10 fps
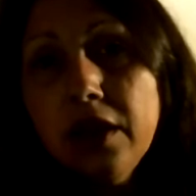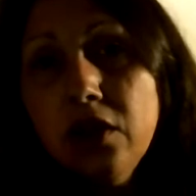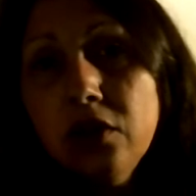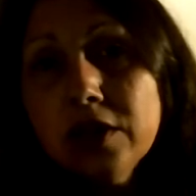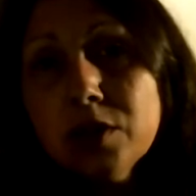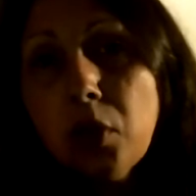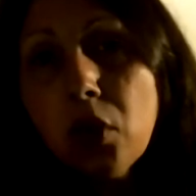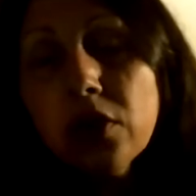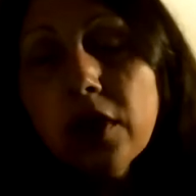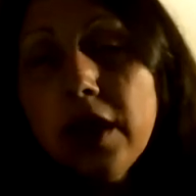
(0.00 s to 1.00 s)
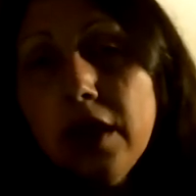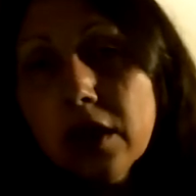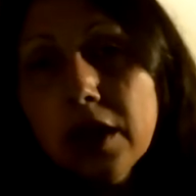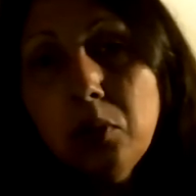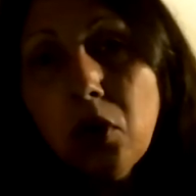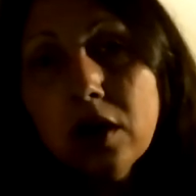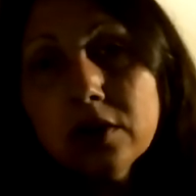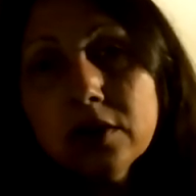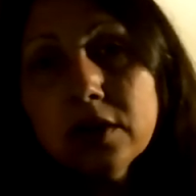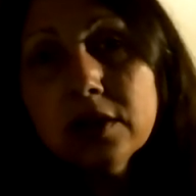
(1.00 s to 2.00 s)
It's part of the healing
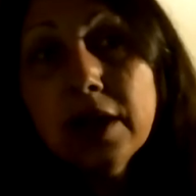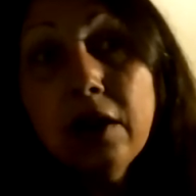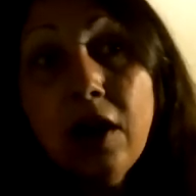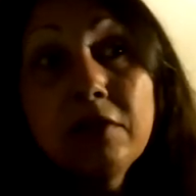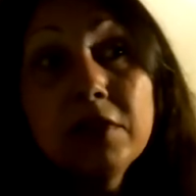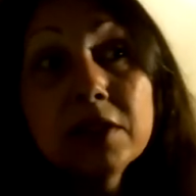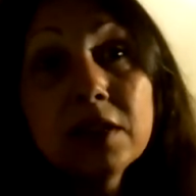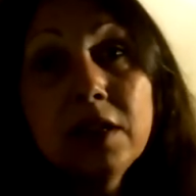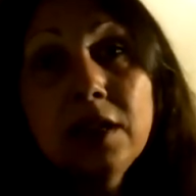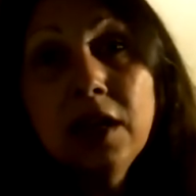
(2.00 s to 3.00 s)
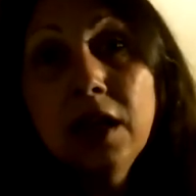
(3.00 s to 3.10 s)
process. Now, obviously,